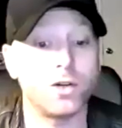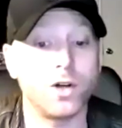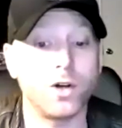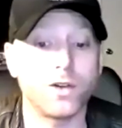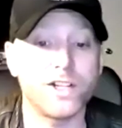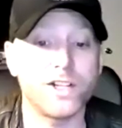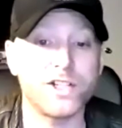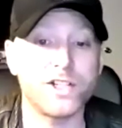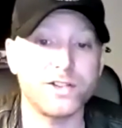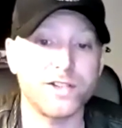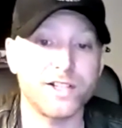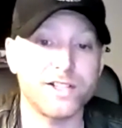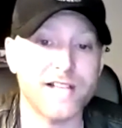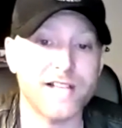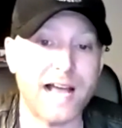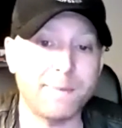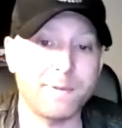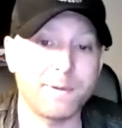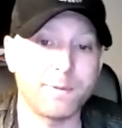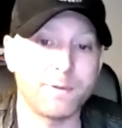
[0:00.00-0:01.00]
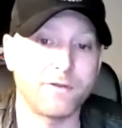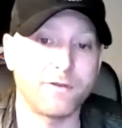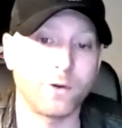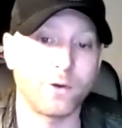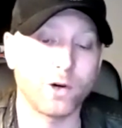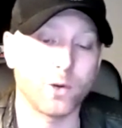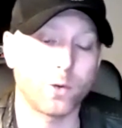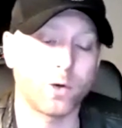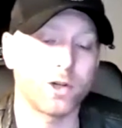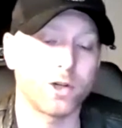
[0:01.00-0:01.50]
this happened
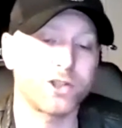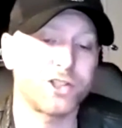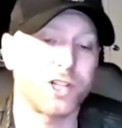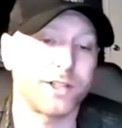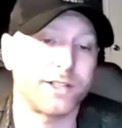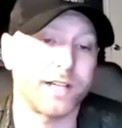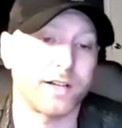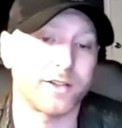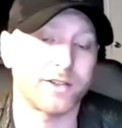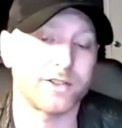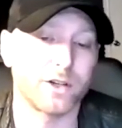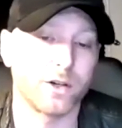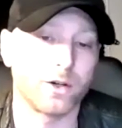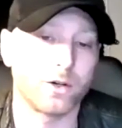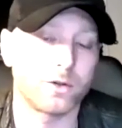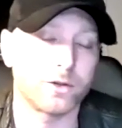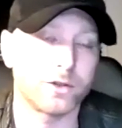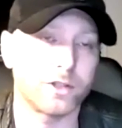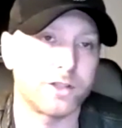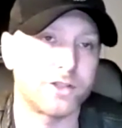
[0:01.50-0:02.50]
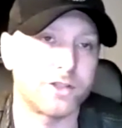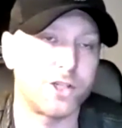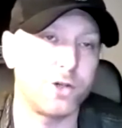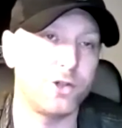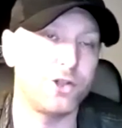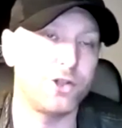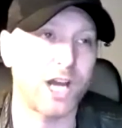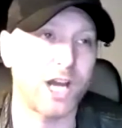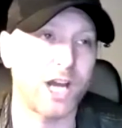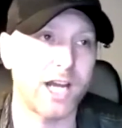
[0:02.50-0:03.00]
before the world shut down. So 2
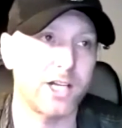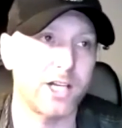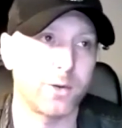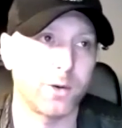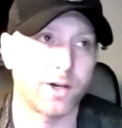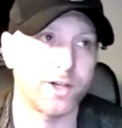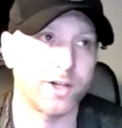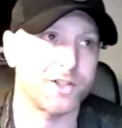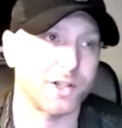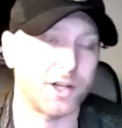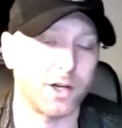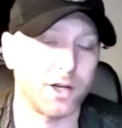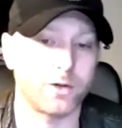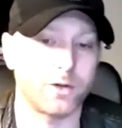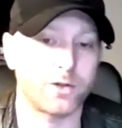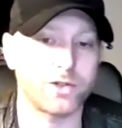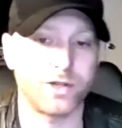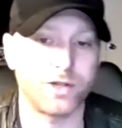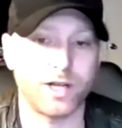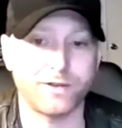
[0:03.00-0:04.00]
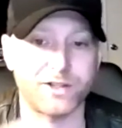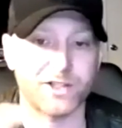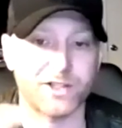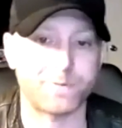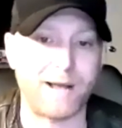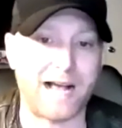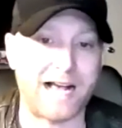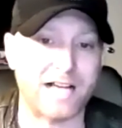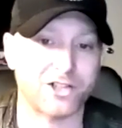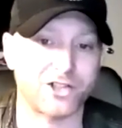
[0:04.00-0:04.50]
Januaries ago, so not this
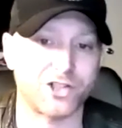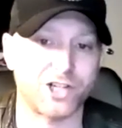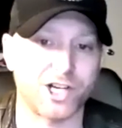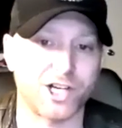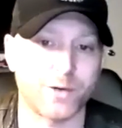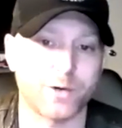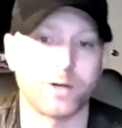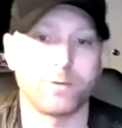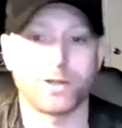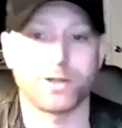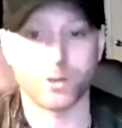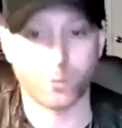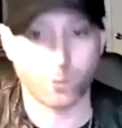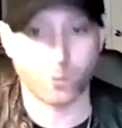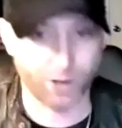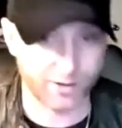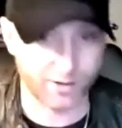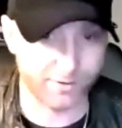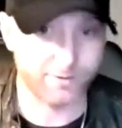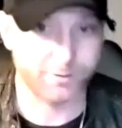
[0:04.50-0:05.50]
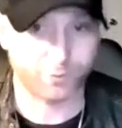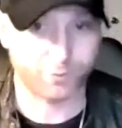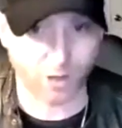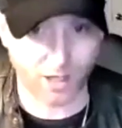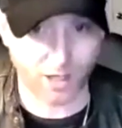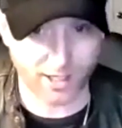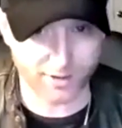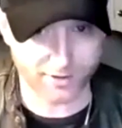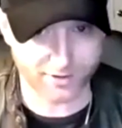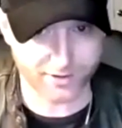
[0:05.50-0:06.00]
past January, but the one
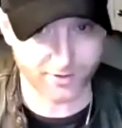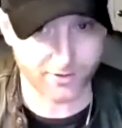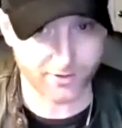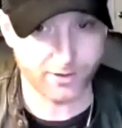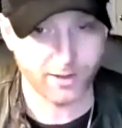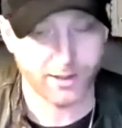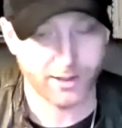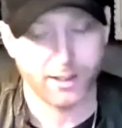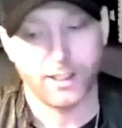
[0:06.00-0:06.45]
prior to,